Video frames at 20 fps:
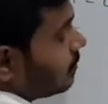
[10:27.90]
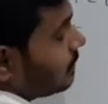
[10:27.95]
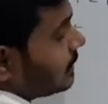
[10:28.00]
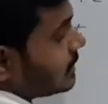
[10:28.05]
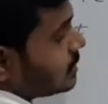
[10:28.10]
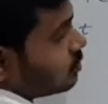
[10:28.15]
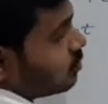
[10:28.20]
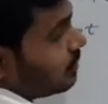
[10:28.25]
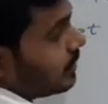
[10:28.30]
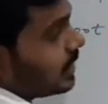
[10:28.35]

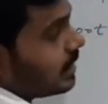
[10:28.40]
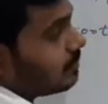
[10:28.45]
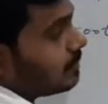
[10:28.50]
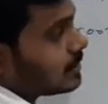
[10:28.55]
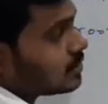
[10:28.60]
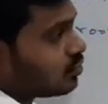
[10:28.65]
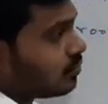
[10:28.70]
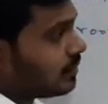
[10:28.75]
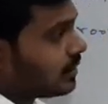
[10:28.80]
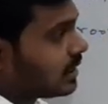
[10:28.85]
plus
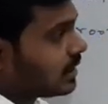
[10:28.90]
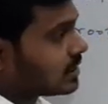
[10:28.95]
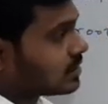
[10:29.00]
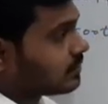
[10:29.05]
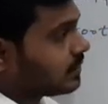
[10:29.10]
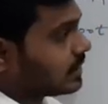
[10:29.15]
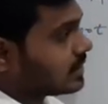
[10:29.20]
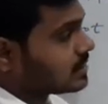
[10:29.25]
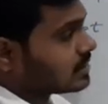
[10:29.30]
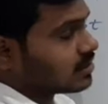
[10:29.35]
omega
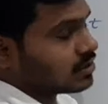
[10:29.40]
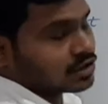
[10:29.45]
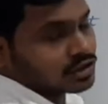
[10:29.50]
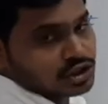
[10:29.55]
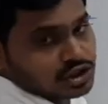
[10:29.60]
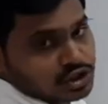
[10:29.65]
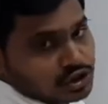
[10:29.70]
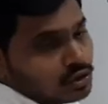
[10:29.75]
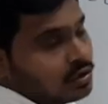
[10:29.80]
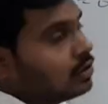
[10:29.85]
square is
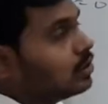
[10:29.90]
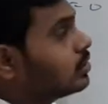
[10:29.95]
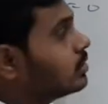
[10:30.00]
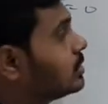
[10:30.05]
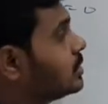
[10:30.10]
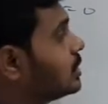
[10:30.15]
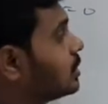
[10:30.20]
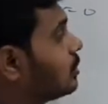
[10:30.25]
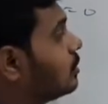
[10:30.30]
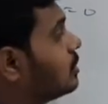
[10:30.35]
equals to
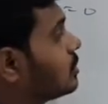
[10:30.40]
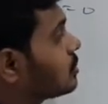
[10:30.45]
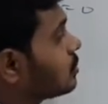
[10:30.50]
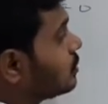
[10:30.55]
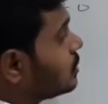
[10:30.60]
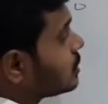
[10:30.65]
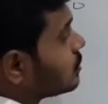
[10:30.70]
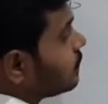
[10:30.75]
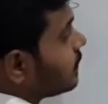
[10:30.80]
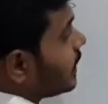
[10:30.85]
0. So
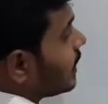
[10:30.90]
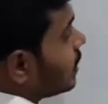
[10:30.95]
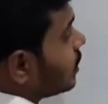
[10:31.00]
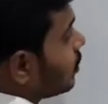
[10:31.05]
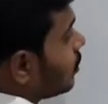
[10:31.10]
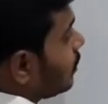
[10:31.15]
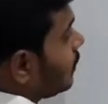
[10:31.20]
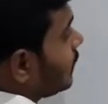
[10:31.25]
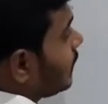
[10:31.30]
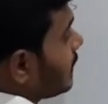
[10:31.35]
this we can
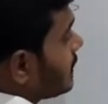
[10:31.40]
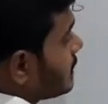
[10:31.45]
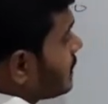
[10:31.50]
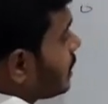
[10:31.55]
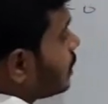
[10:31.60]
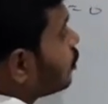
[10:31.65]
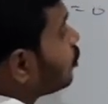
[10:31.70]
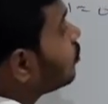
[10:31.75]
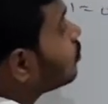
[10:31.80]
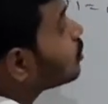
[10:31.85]
call it as
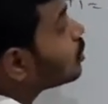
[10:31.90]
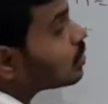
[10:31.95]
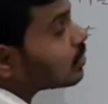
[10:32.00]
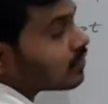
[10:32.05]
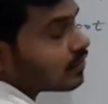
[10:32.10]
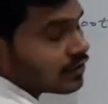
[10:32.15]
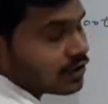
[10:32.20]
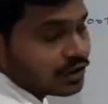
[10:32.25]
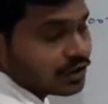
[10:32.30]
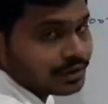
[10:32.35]
cube root
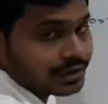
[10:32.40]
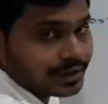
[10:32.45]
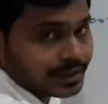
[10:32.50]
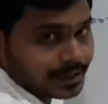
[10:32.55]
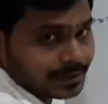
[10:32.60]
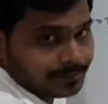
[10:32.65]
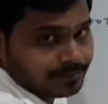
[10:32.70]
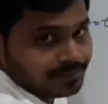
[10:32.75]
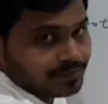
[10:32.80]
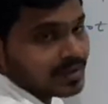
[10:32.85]
of
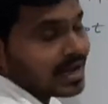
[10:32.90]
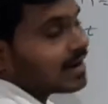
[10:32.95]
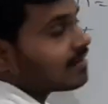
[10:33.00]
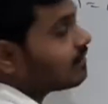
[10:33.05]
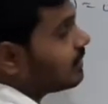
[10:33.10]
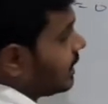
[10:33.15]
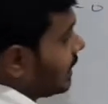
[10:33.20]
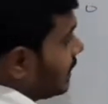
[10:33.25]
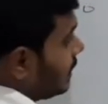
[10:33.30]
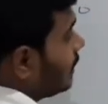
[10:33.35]
unity, that
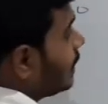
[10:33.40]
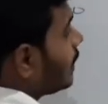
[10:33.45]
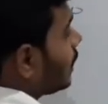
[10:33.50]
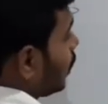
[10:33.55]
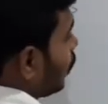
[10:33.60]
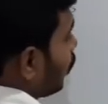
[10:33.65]
we can